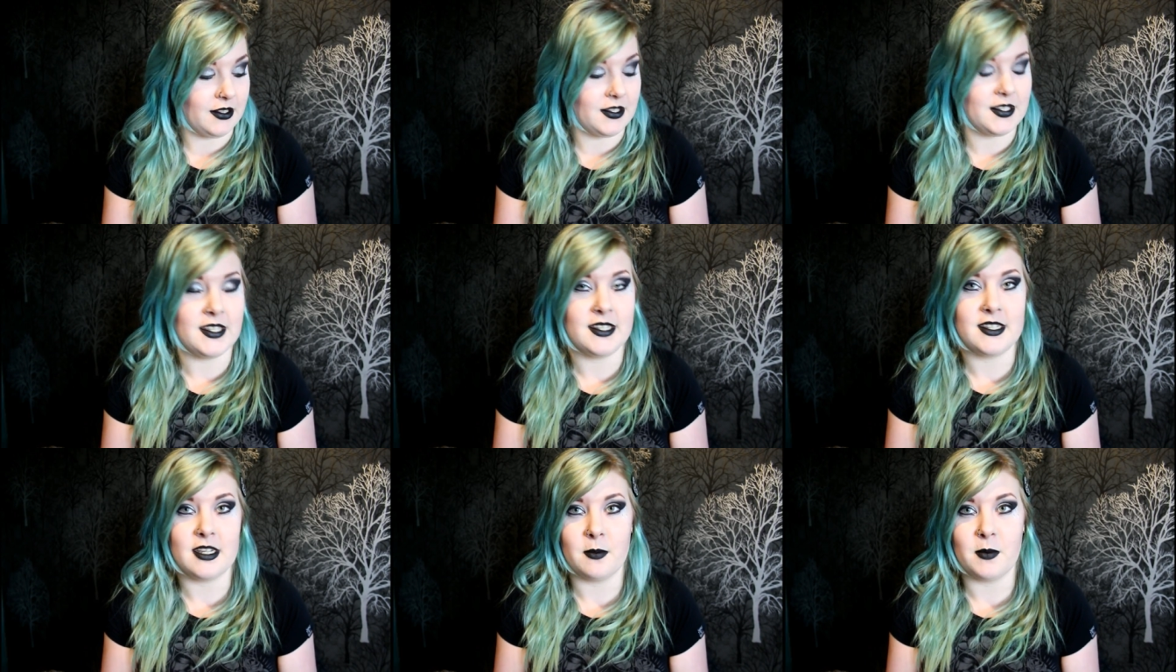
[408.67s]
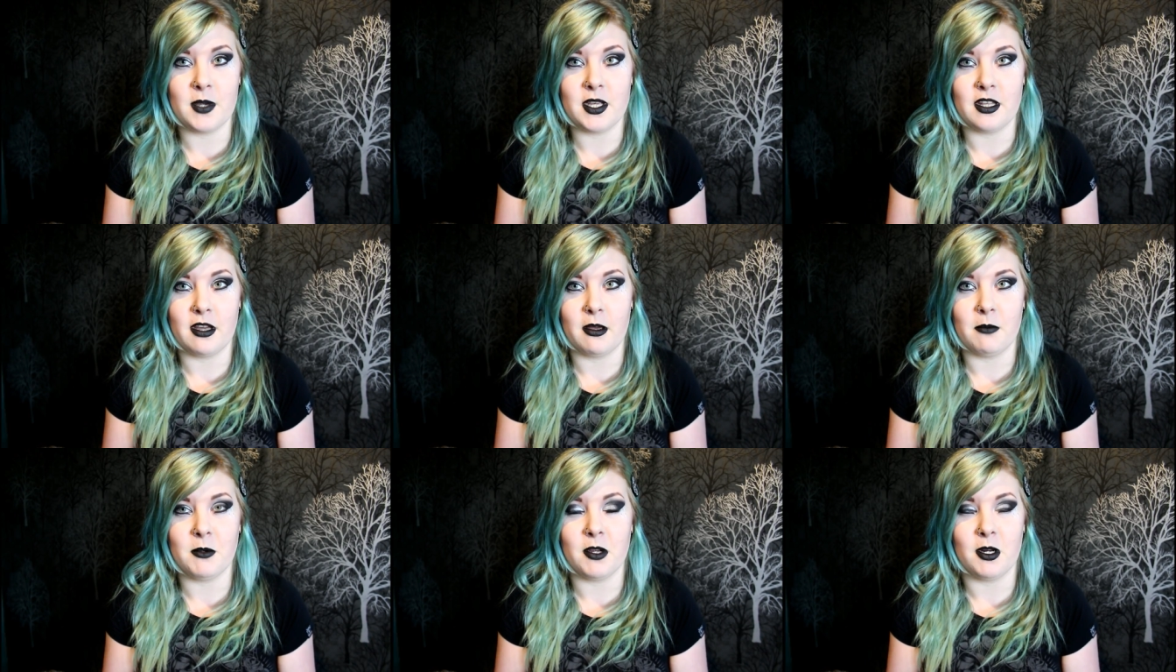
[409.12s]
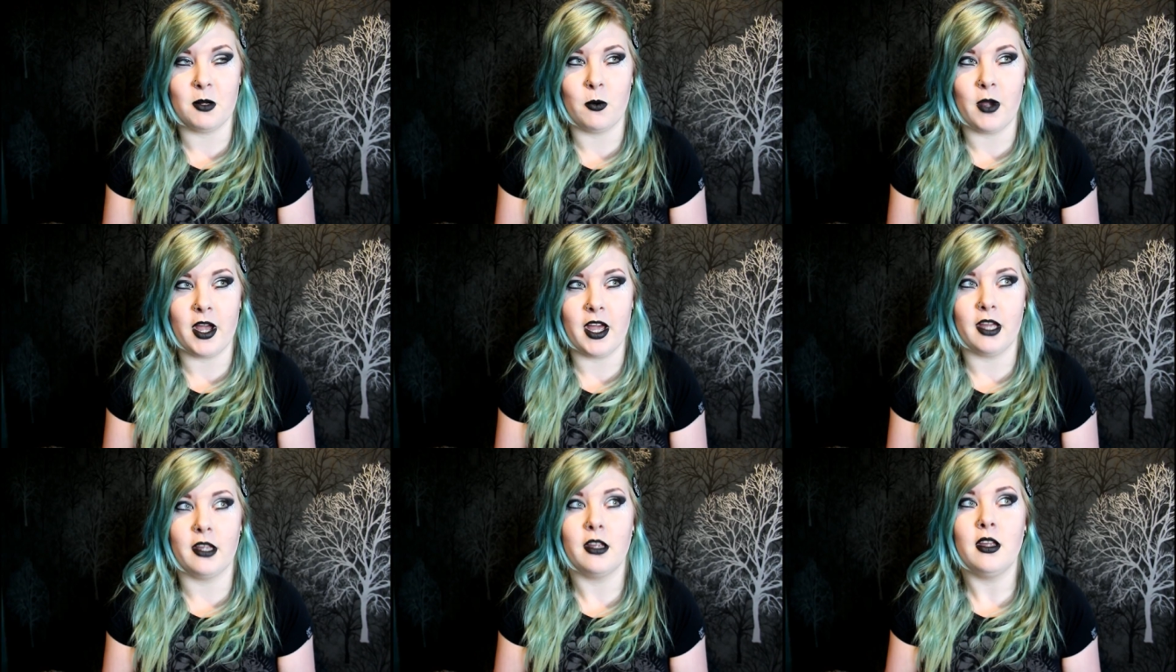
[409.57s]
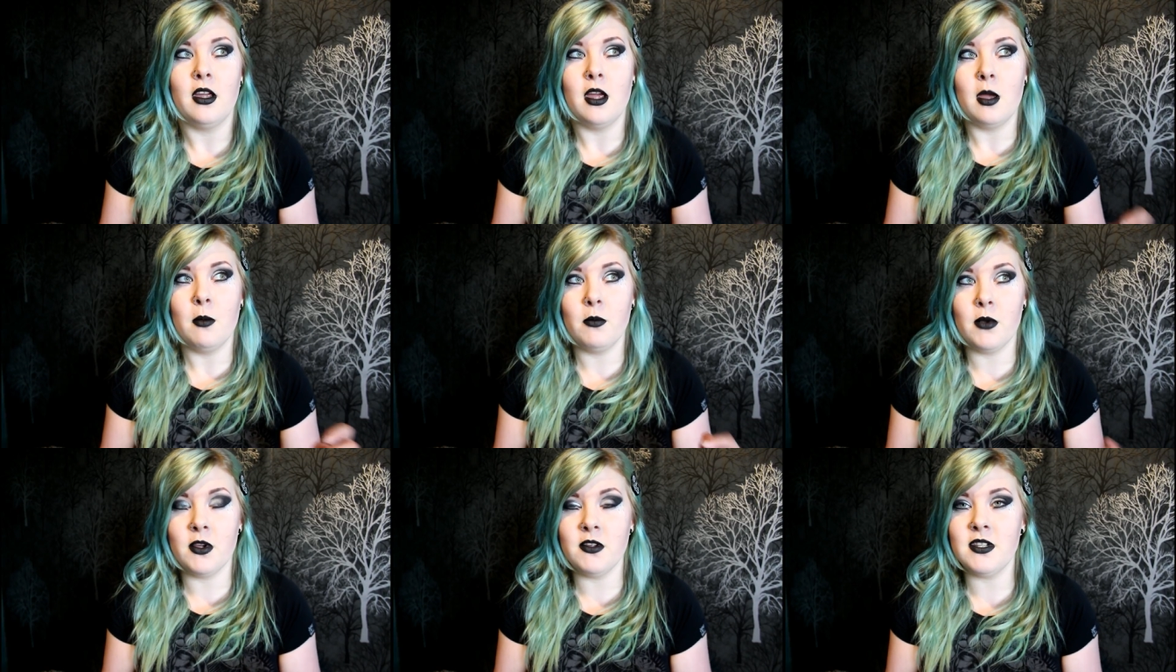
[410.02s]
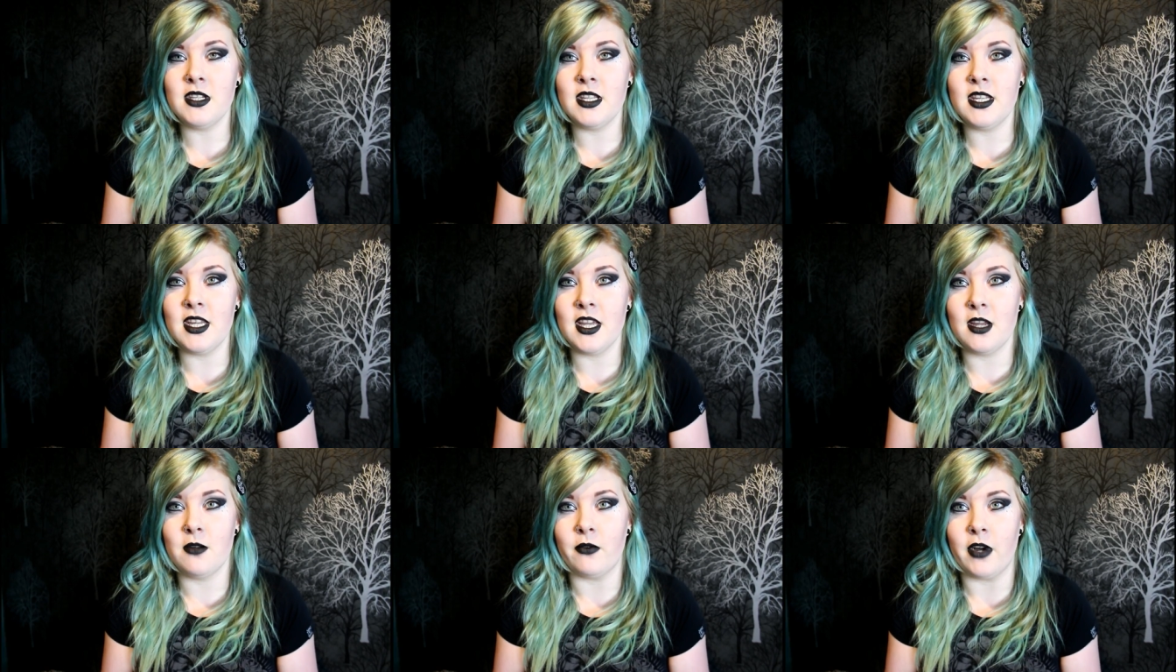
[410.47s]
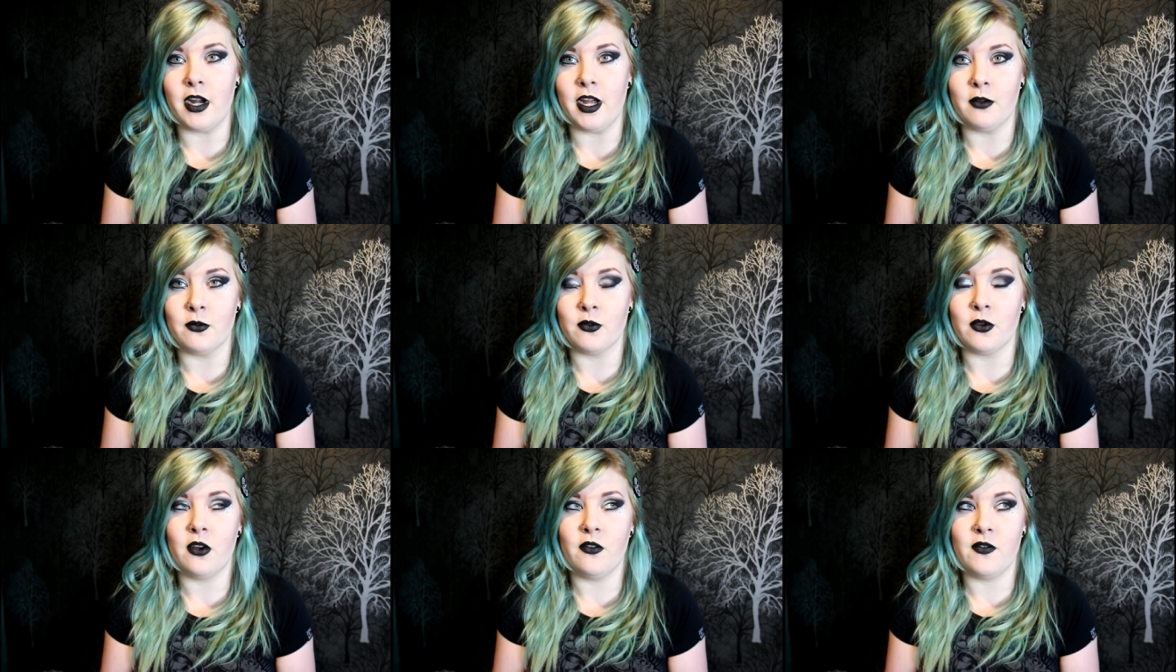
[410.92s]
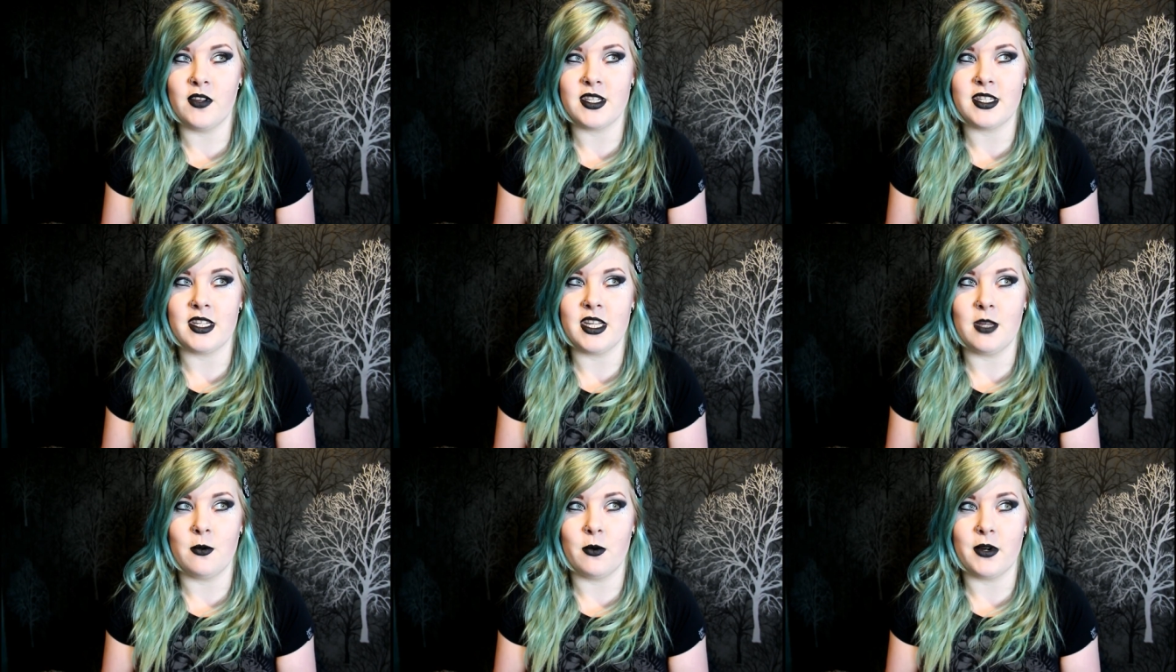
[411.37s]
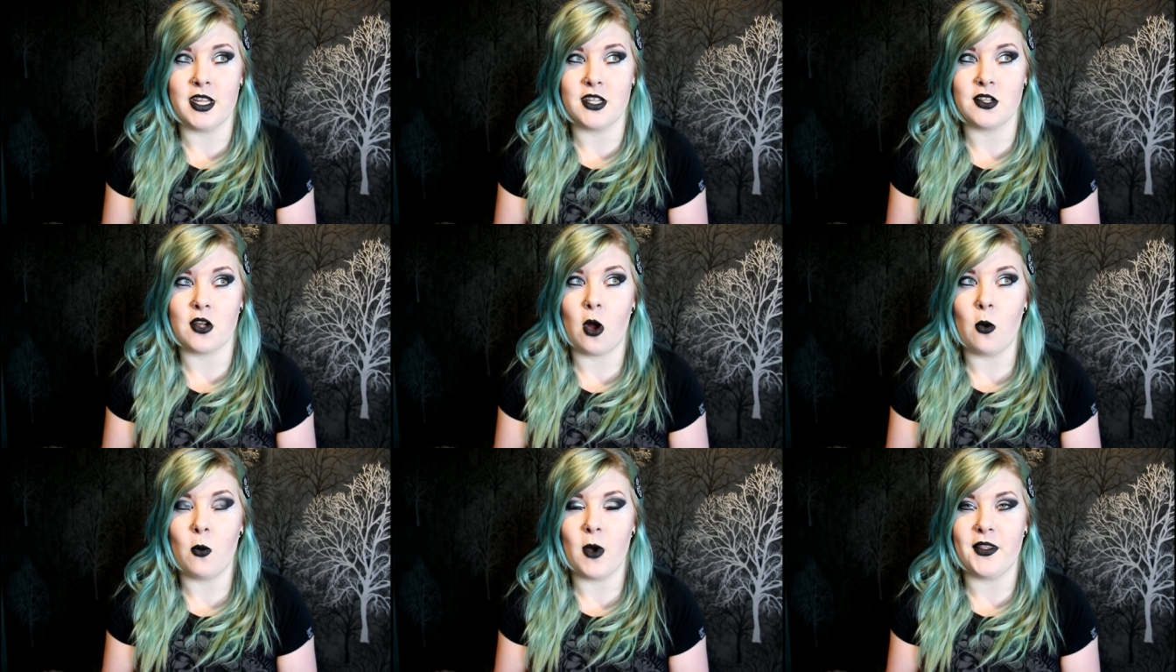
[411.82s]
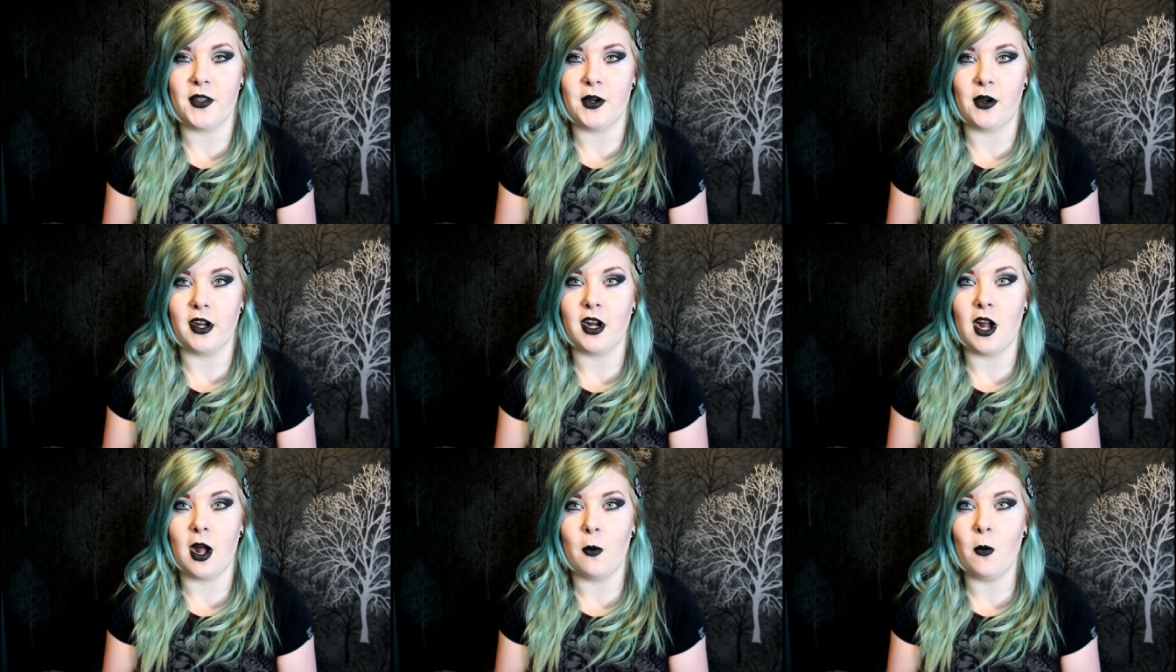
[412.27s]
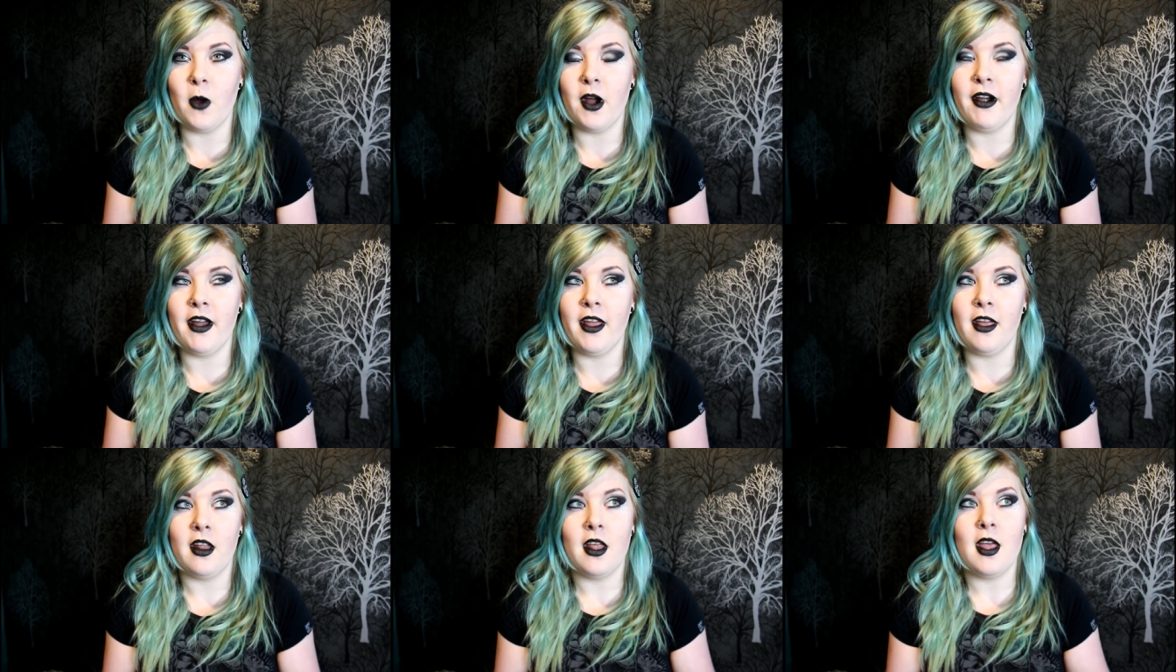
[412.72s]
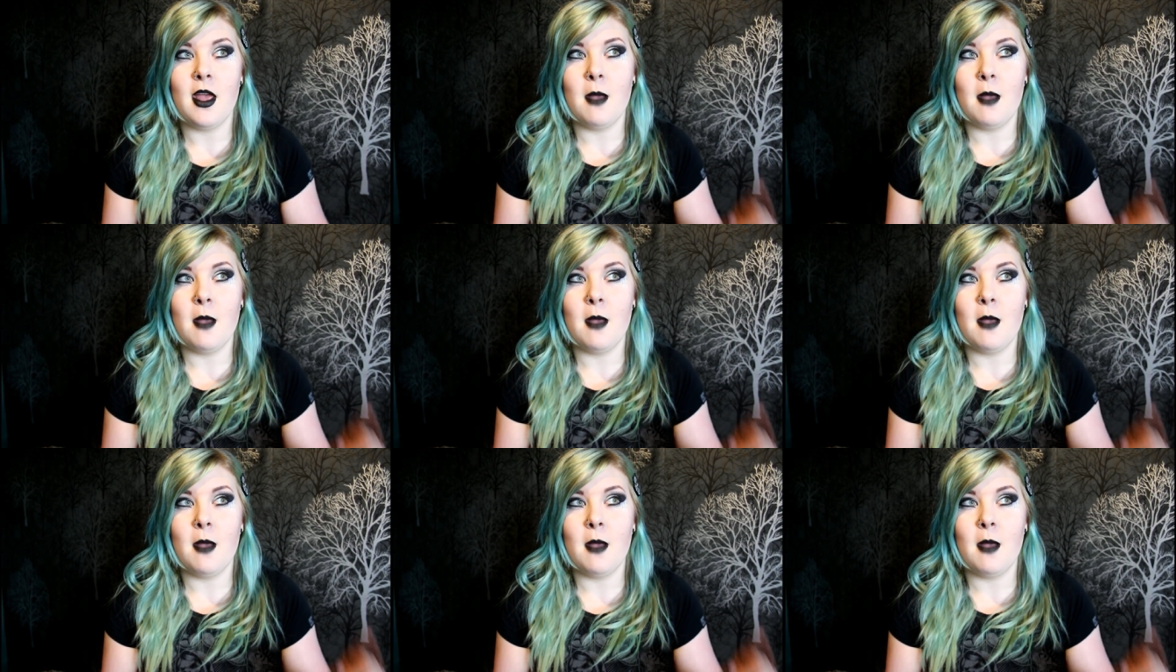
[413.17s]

This is something that I'm going to wear most of the year round. Obviously, when it's hot weather, I can't wear it,